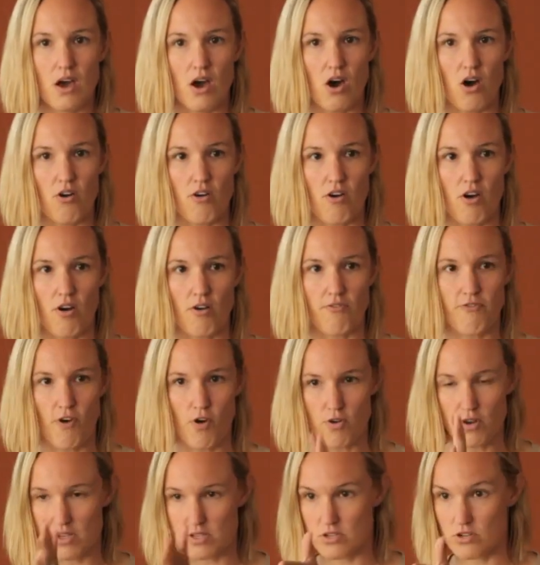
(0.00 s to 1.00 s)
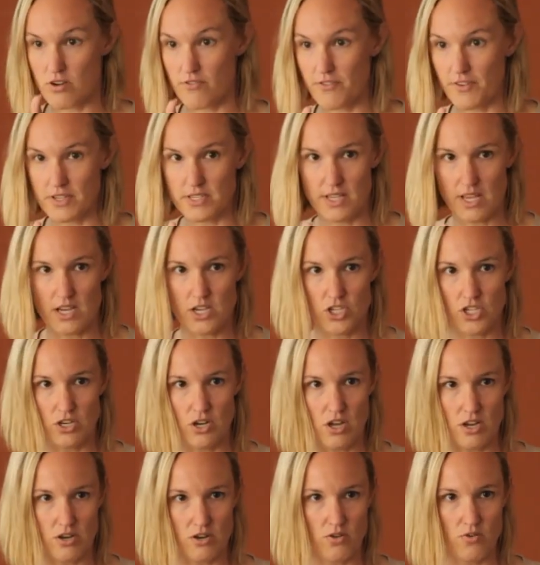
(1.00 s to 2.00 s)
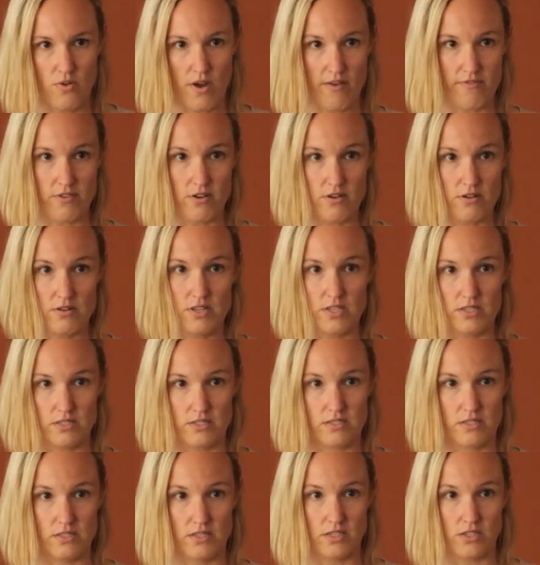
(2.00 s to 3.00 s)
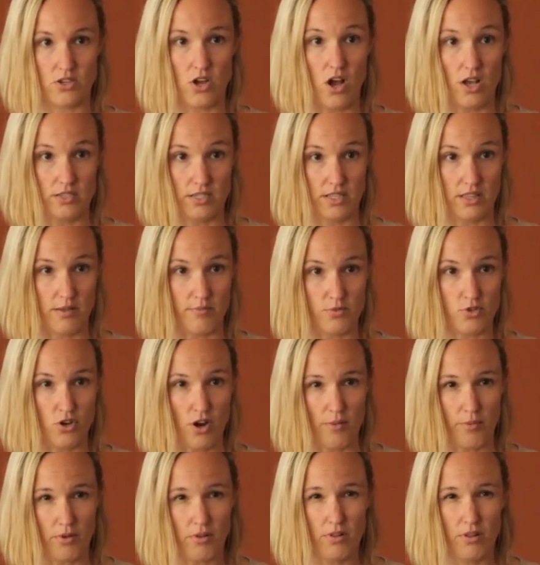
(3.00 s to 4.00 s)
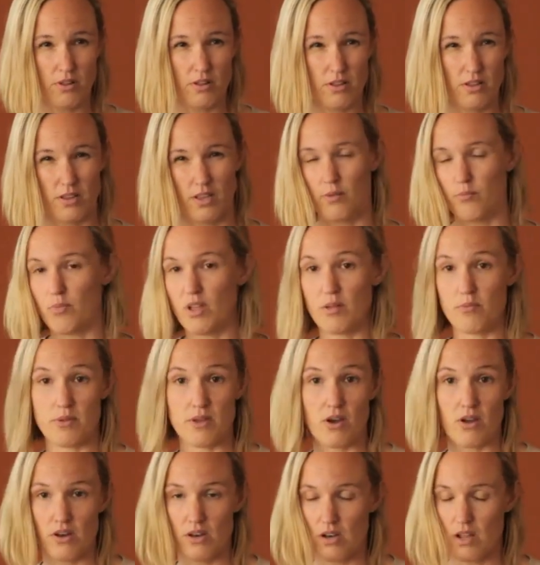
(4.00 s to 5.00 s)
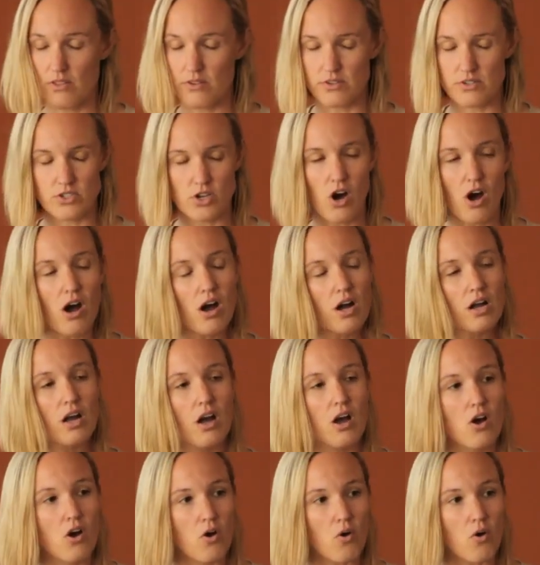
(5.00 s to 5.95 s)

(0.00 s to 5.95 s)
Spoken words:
a focus or a fixation on whoever is causing them trouble. It may be on another dog,